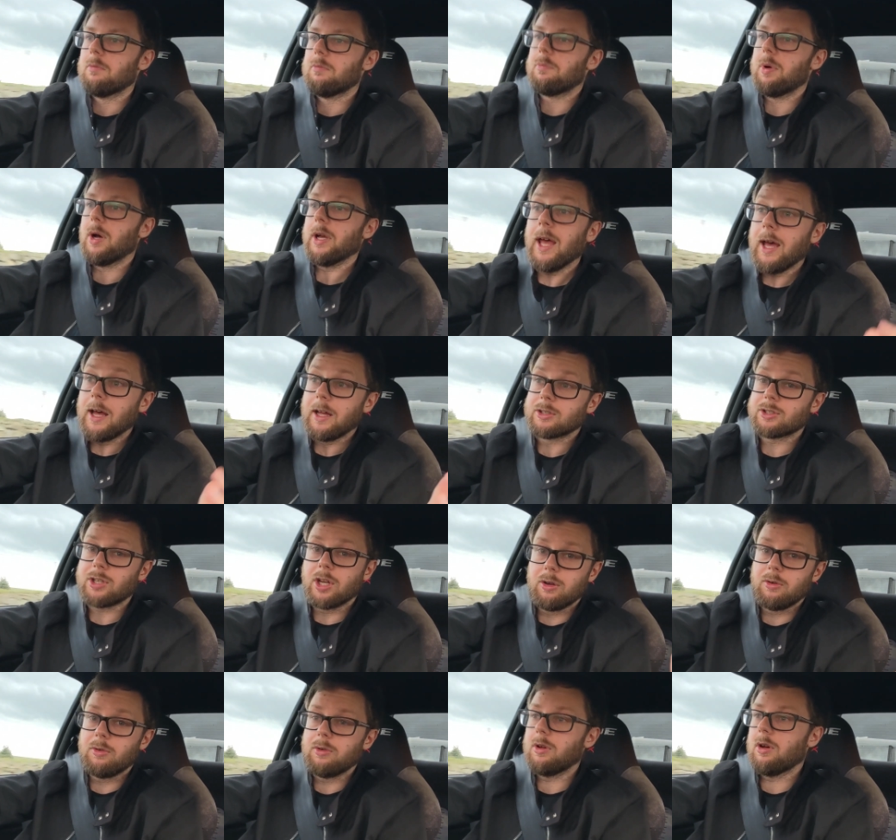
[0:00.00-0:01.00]
But yeah,
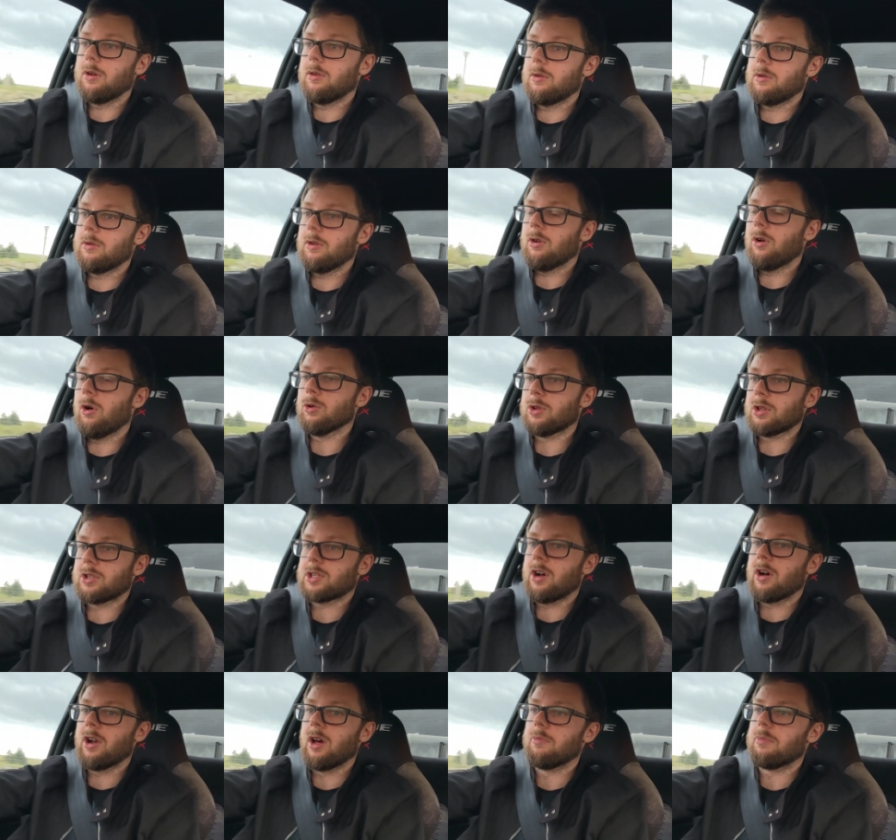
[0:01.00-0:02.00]
so onto the
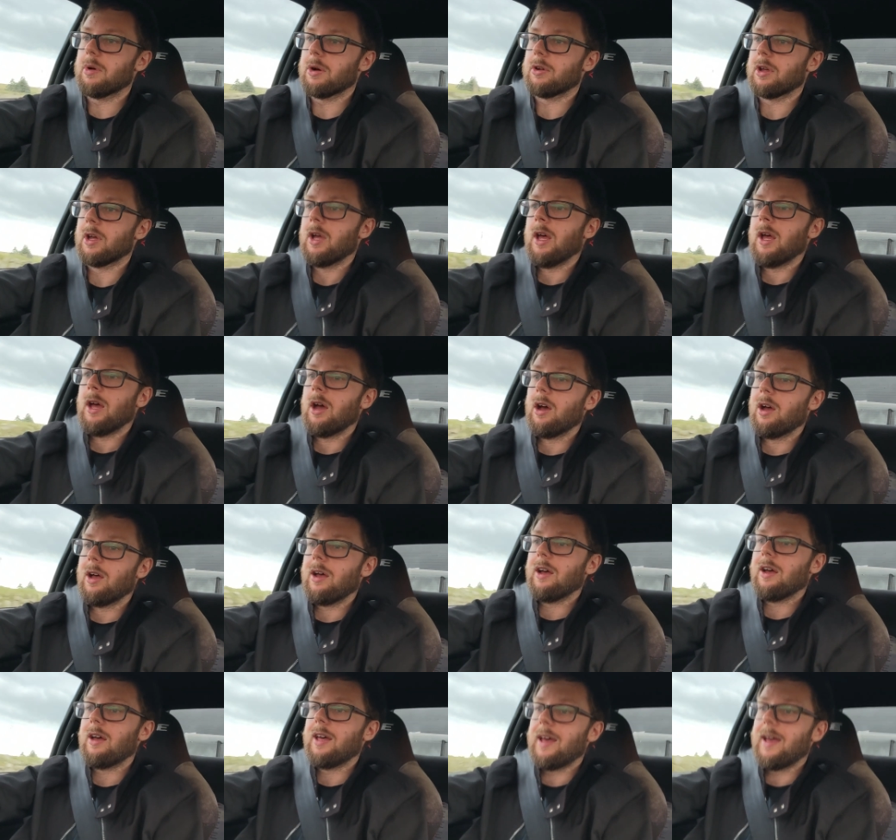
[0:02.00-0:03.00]
Skyline build.
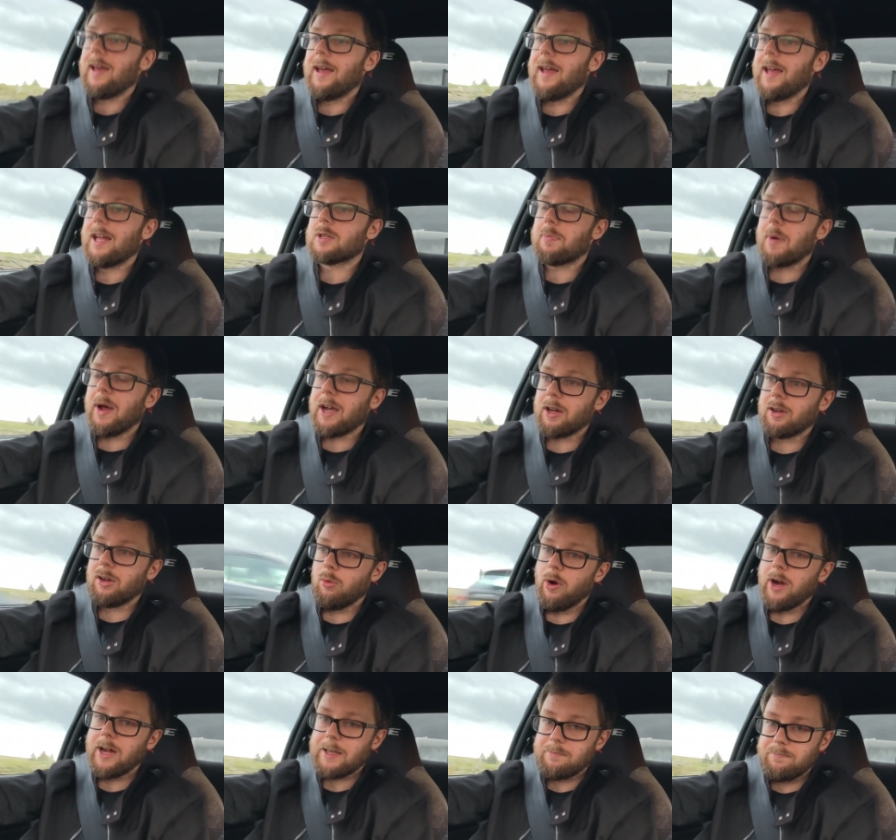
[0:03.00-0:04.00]
It's back
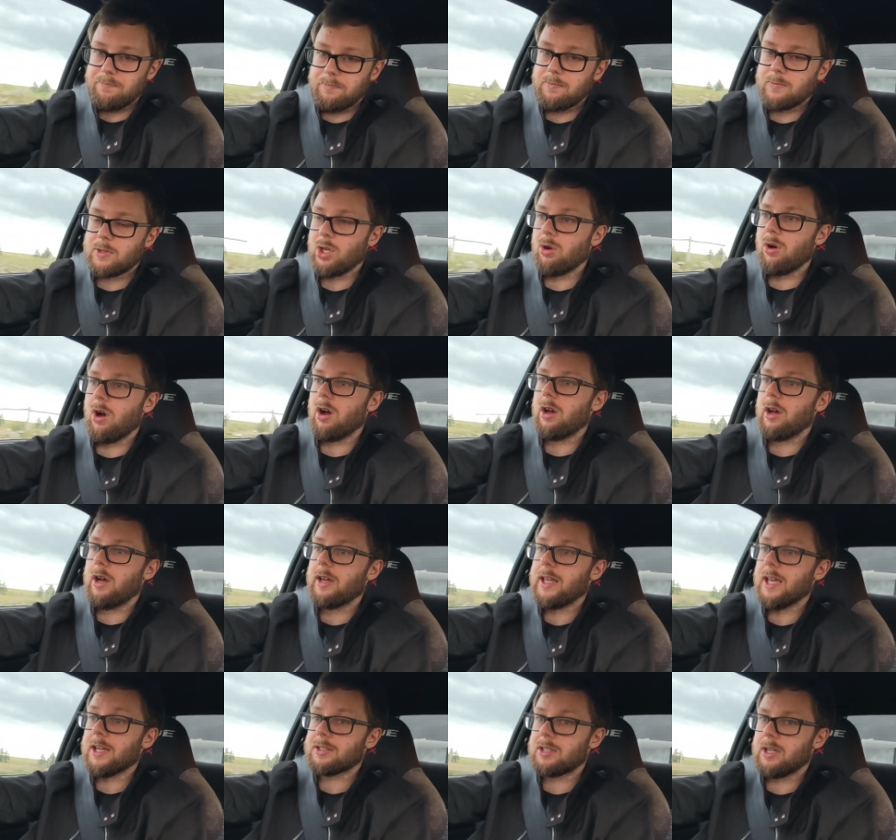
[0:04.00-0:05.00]
underway. So
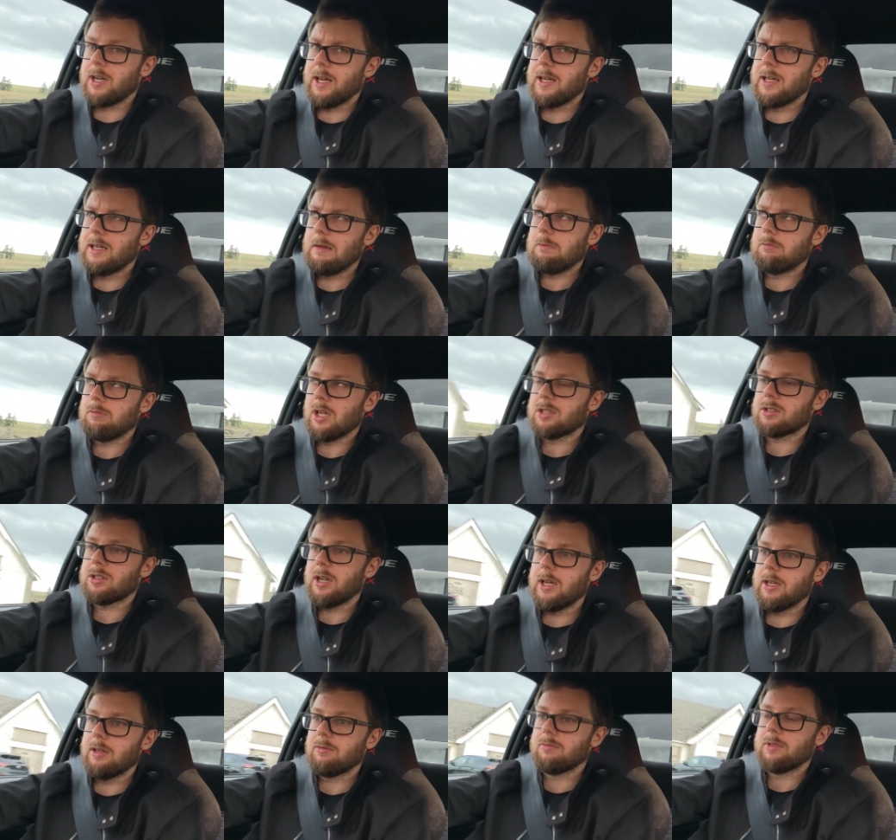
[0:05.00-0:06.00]
yesterday,
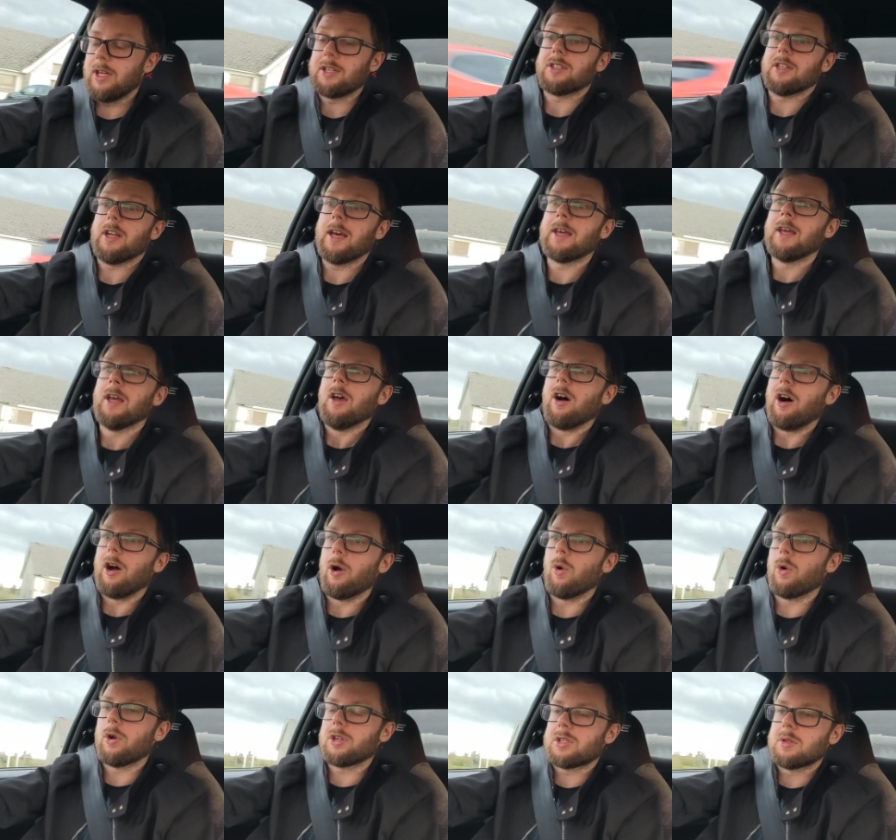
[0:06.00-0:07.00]
I
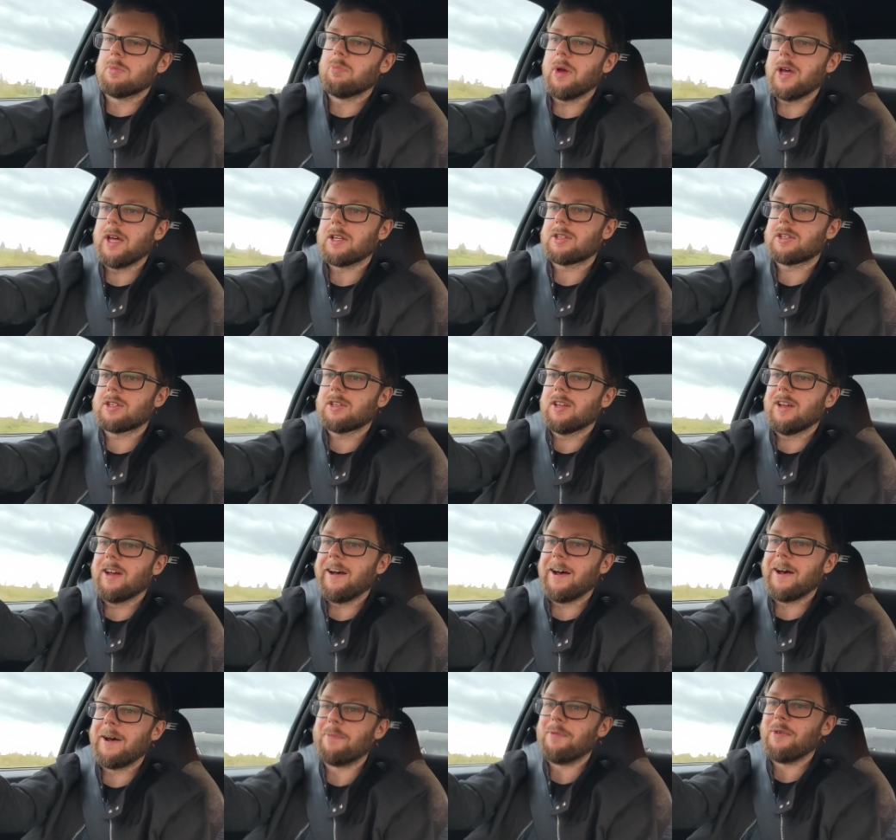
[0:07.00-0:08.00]
ordered some bits
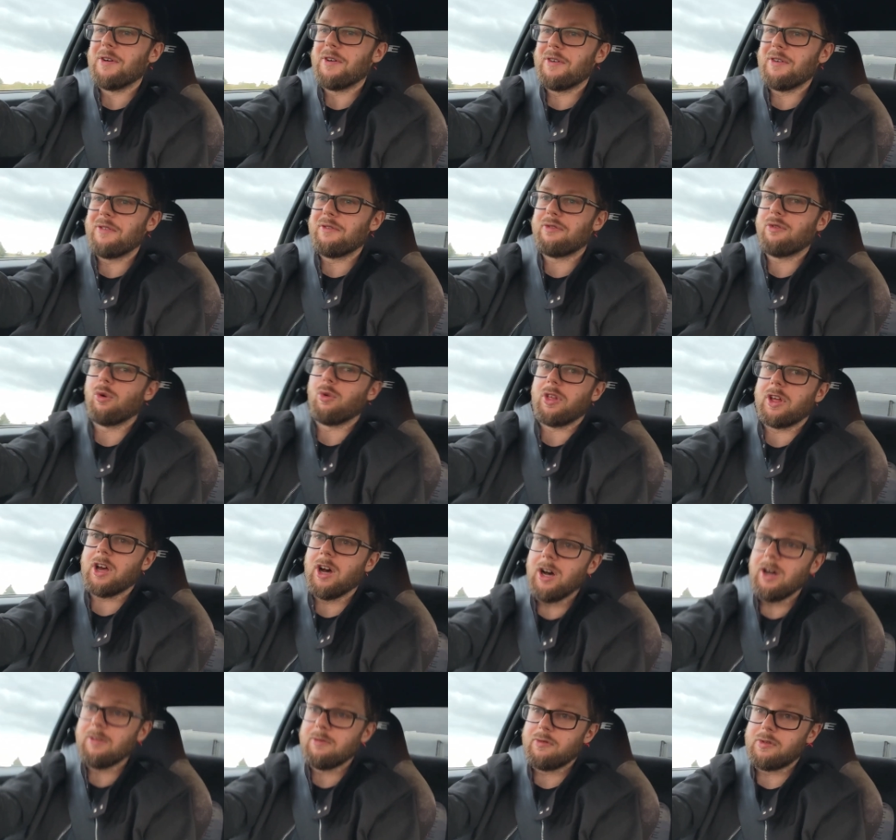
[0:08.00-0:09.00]
for the
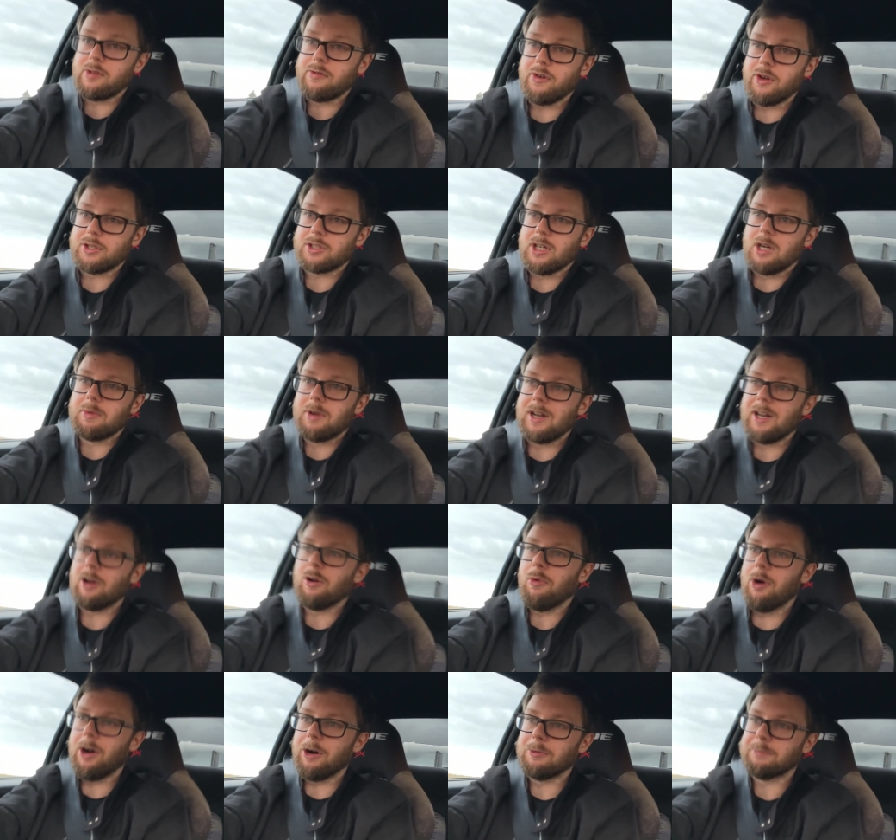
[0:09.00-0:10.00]
car for the first time in a
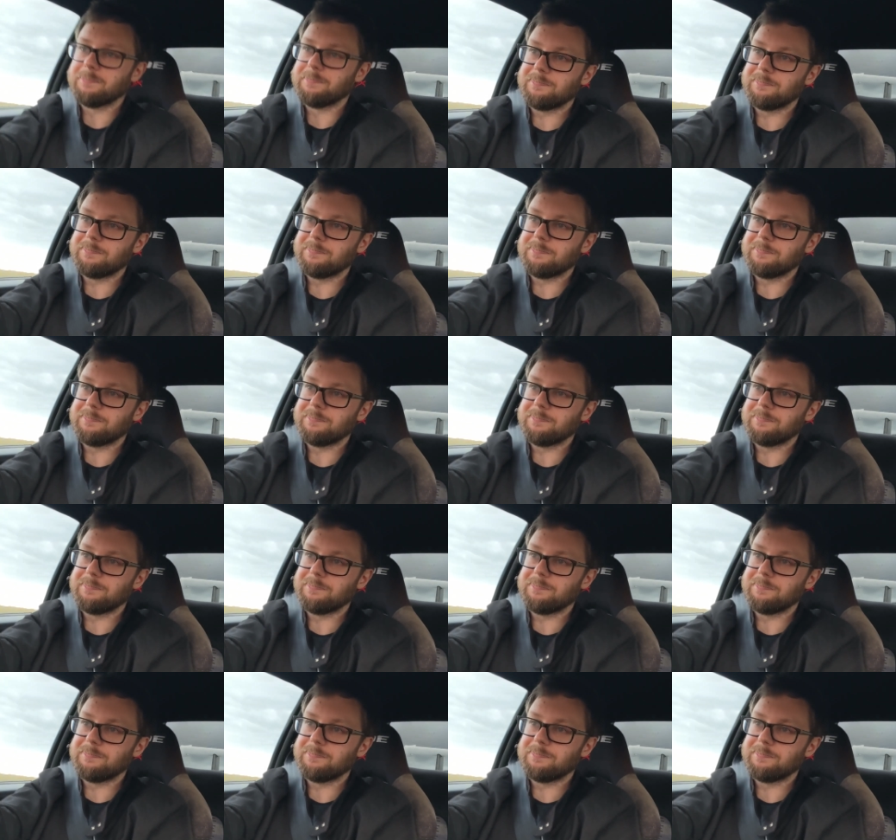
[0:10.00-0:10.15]
little while,